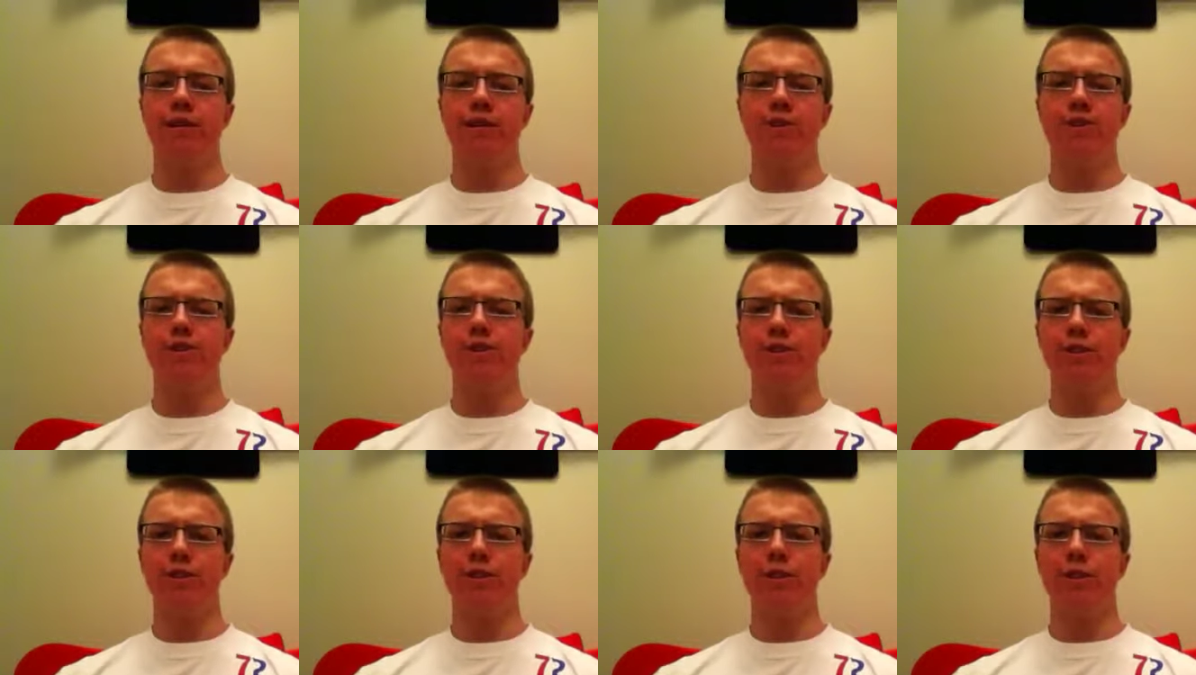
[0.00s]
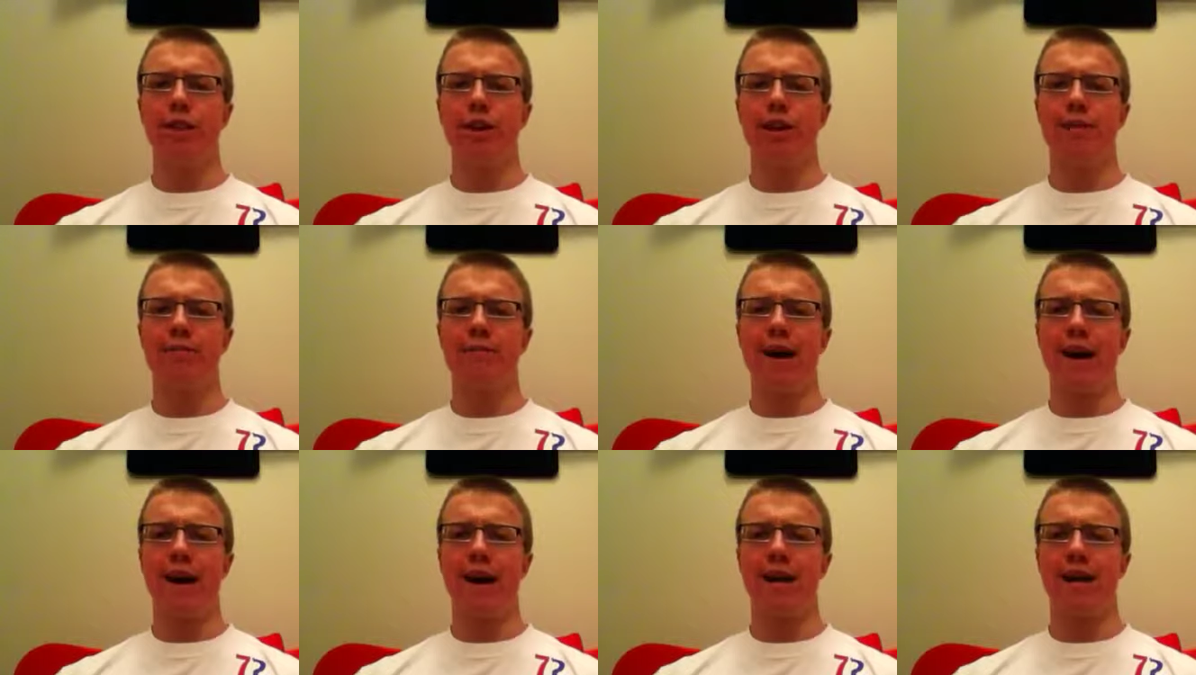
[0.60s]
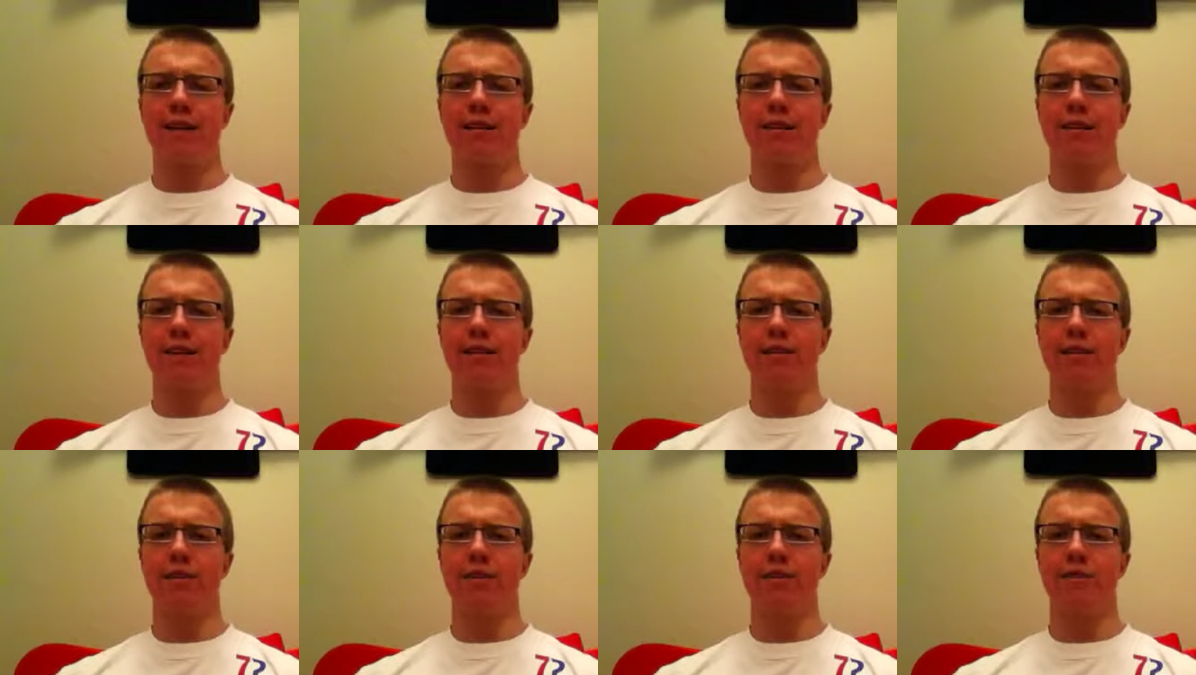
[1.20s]
chilled and laid back,
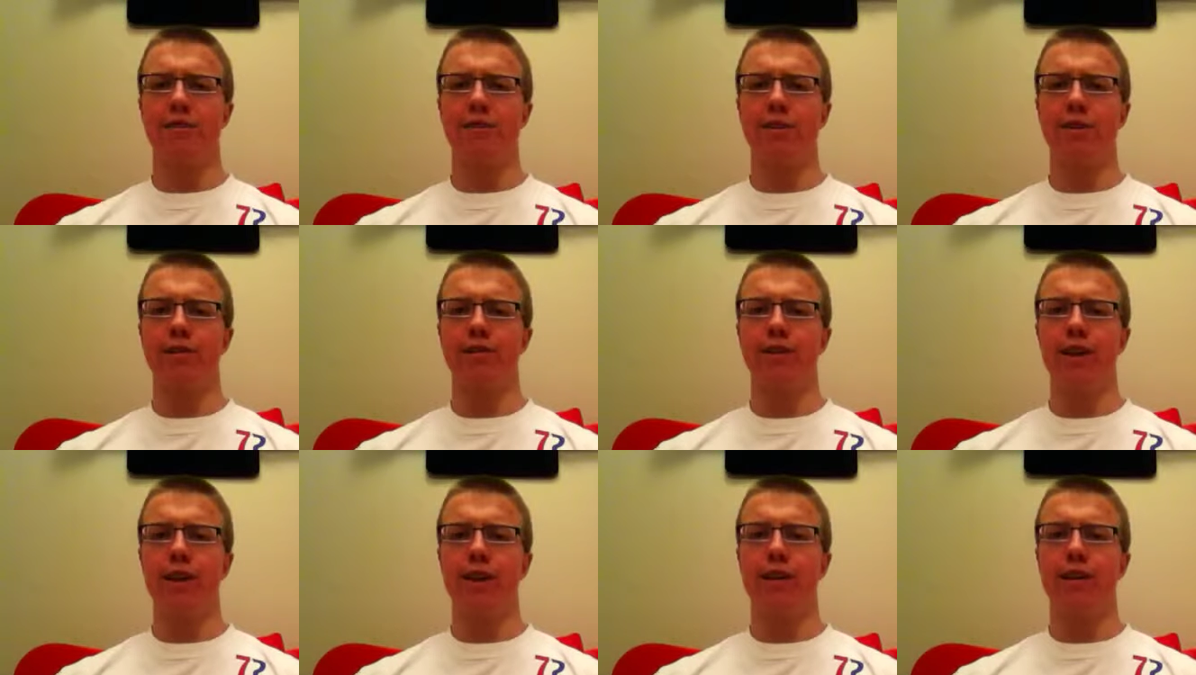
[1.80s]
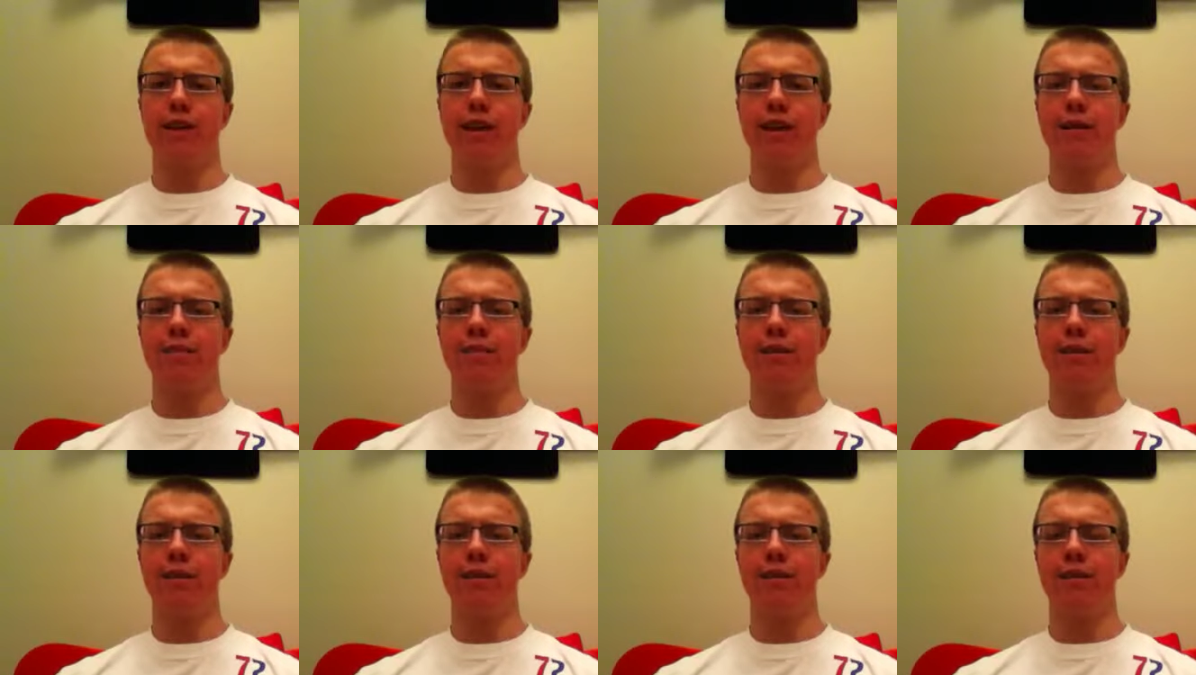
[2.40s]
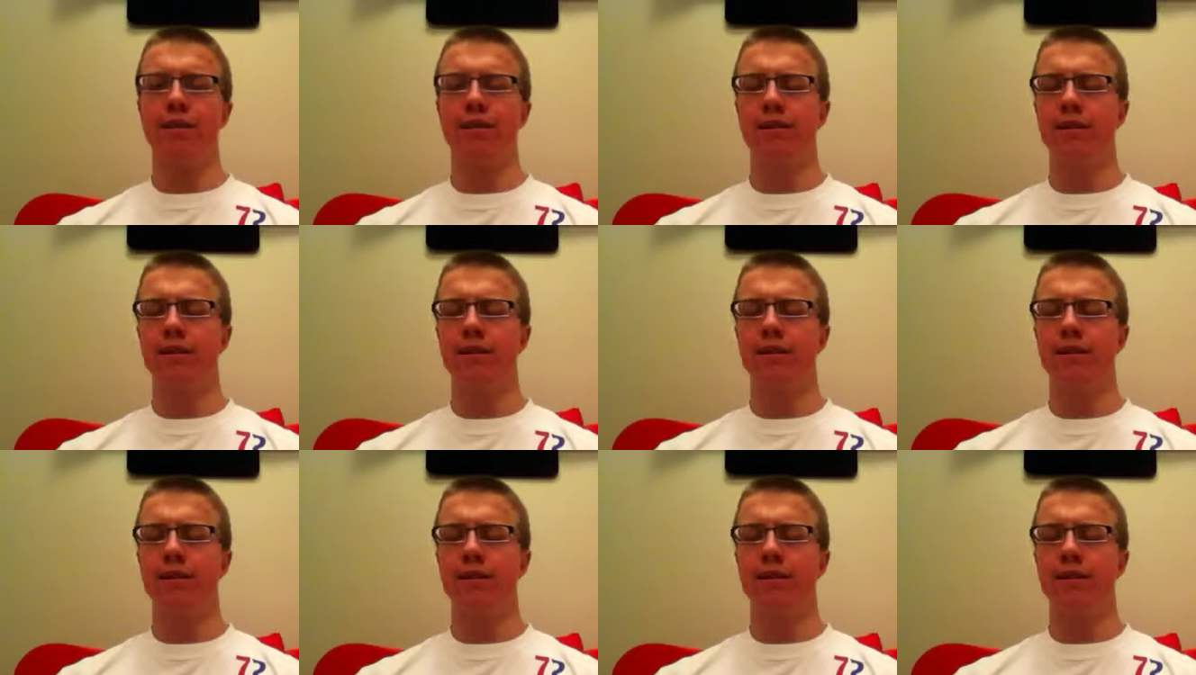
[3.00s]
like nothing really exciting happening,